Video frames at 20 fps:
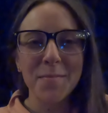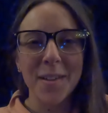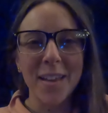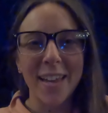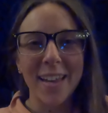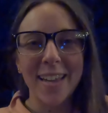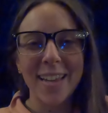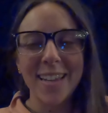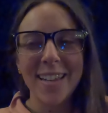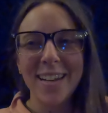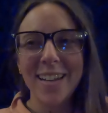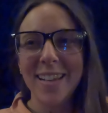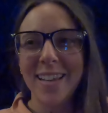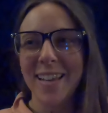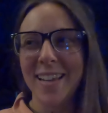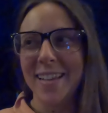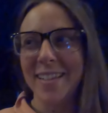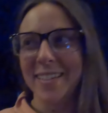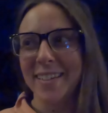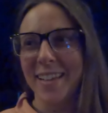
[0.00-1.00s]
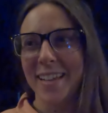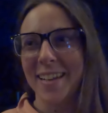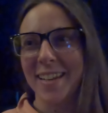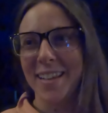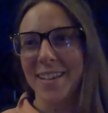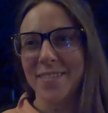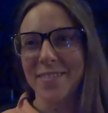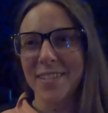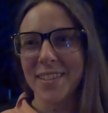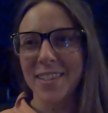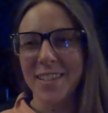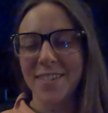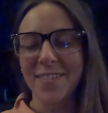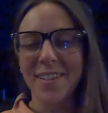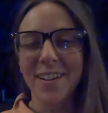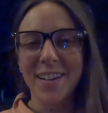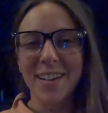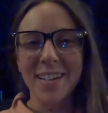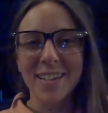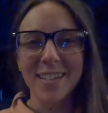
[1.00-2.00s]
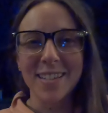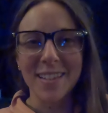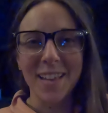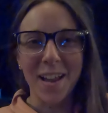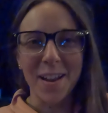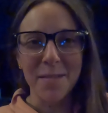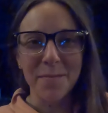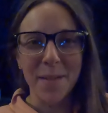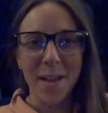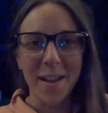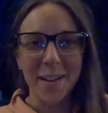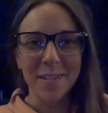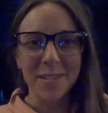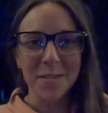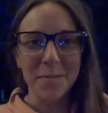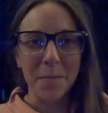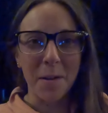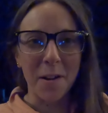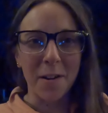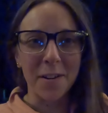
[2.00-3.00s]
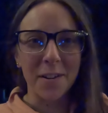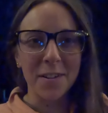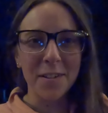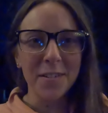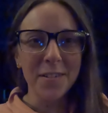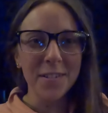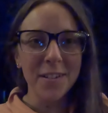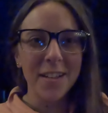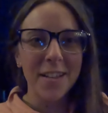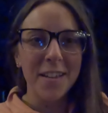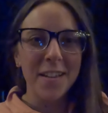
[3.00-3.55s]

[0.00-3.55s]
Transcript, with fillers: bed and getting everything ready to slack pack tomorrow.